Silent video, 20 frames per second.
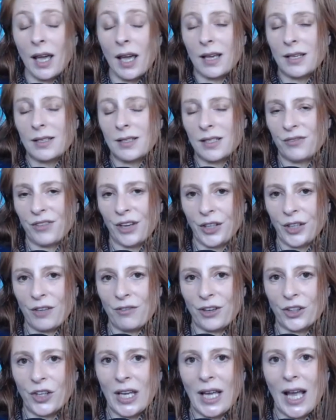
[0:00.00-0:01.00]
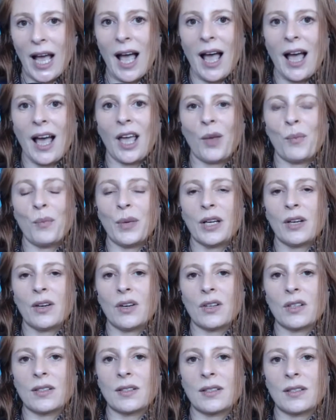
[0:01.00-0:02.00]
It's very, very high
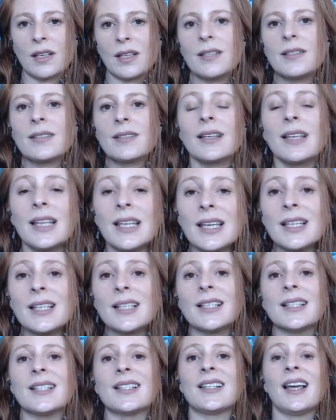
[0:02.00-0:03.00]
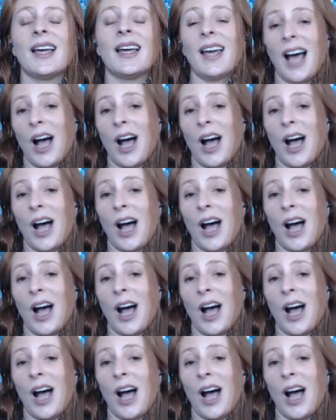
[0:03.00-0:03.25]
because this is